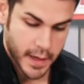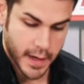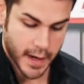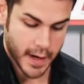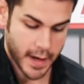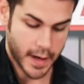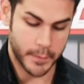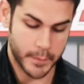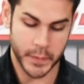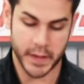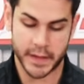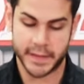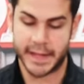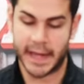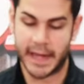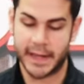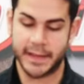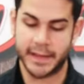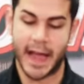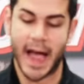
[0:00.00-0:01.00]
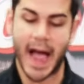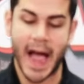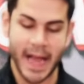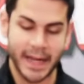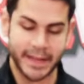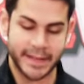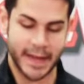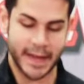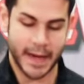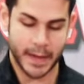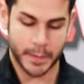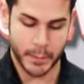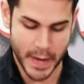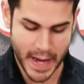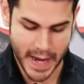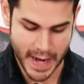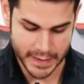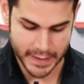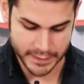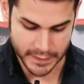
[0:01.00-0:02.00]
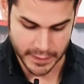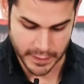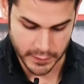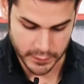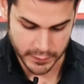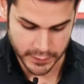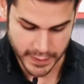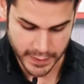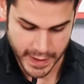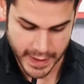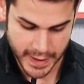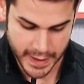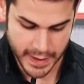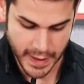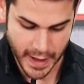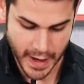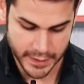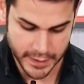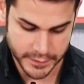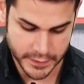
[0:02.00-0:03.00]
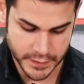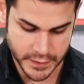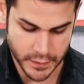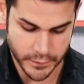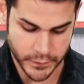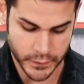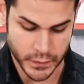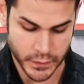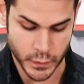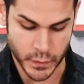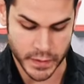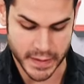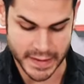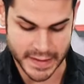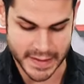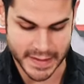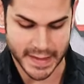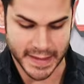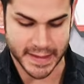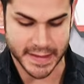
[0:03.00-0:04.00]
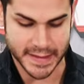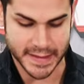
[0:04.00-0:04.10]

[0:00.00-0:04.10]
and I'm going to take the High-Tack mask, lay it on the surface with the sticky